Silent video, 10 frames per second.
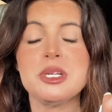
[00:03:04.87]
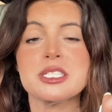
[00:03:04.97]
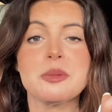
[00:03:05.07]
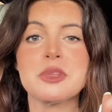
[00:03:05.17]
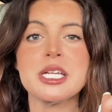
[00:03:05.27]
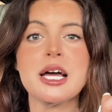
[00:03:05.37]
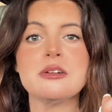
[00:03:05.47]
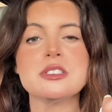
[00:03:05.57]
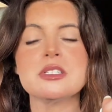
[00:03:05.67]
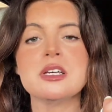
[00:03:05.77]
something
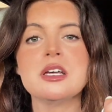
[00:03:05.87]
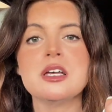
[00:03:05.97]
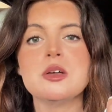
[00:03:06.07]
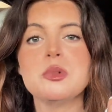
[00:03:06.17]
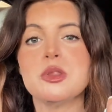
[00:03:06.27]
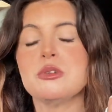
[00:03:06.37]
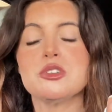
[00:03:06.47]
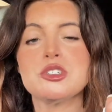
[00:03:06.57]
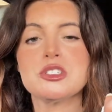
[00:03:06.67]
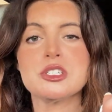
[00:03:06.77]
else, but those are
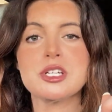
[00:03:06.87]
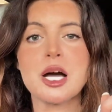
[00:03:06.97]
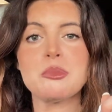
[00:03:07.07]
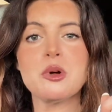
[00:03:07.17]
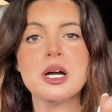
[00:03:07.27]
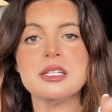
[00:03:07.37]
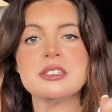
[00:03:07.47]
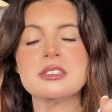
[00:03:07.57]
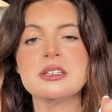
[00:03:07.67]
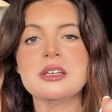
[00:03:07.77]
just the top
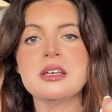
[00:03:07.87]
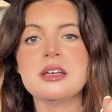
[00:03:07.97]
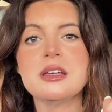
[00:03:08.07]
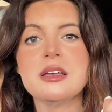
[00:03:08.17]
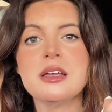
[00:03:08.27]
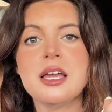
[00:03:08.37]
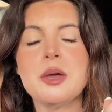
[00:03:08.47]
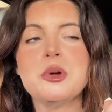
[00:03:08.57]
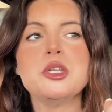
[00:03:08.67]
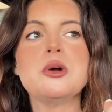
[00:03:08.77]
ones. And
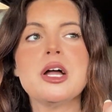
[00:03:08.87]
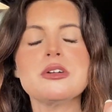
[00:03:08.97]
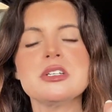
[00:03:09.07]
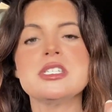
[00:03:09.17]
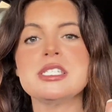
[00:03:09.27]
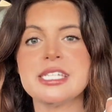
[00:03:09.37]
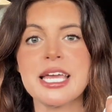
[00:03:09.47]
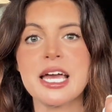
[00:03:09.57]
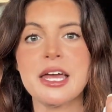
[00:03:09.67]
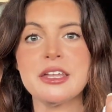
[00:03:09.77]
when you
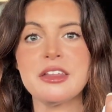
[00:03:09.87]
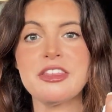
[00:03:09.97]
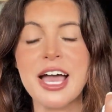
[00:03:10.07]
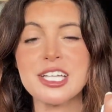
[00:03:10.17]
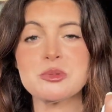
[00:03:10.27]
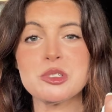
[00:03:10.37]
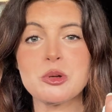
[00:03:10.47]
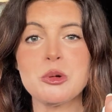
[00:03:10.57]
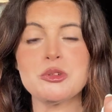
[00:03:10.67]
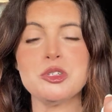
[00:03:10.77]
understand that's what's
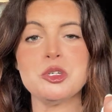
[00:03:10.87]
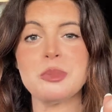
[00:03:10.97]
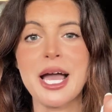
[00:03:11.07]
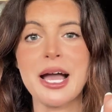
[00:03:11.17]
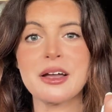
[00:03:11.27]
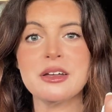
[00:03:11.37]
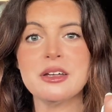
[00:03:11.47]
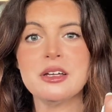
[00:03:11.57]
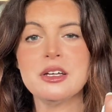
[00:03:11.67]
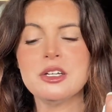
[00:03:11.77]
holding you back,
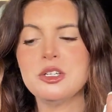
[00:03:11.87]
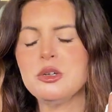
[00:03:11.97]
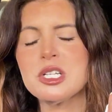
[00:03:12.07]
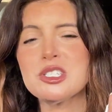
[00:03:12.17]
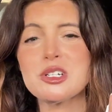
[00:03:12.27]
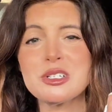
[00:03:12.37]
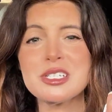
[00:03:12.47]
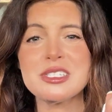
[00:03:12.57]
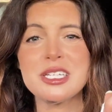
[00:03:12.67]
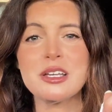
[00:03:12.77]
you can start to
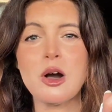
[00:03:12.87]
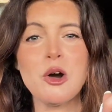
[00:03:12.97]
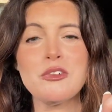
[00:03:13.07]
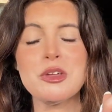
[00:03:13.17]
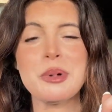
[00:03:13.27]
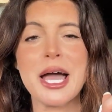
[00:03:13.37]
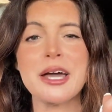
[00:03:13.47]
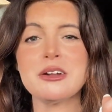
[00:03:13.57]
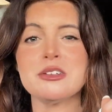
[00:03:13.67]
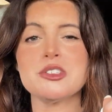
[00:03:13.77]
see all of the
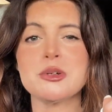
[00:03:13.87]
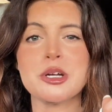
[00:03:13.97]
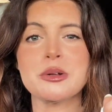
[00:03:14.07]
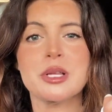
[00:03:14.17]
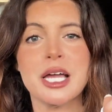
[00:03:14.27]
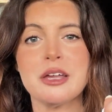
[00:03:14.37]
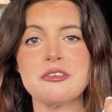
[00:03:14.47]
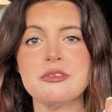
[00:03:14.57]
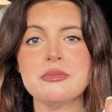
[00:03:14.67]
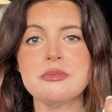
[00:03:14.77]
patterns throughout your
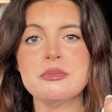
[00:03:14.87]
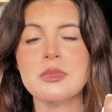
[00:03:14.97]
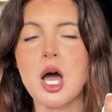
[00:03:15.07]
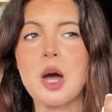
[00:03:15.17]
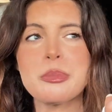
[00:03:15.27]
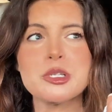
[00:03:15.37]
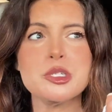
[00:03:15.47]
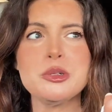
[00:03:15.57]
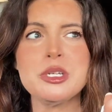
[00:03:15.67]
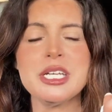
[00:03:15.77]
life.
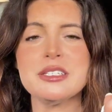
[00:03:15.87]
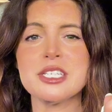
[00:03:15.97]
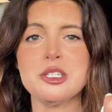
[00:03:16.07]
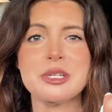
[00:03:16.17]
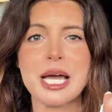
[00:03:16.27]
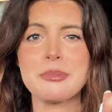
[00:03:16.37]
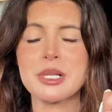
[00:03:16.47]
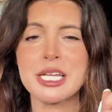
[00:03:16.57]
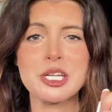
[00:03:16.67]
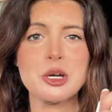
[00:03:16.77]
Opportunities that you kept
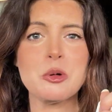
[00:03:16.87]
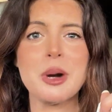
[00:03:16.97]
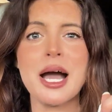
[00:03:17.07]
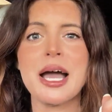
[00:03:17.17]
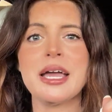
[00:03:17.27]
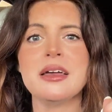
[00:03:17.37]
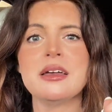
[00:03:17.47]
letting go by.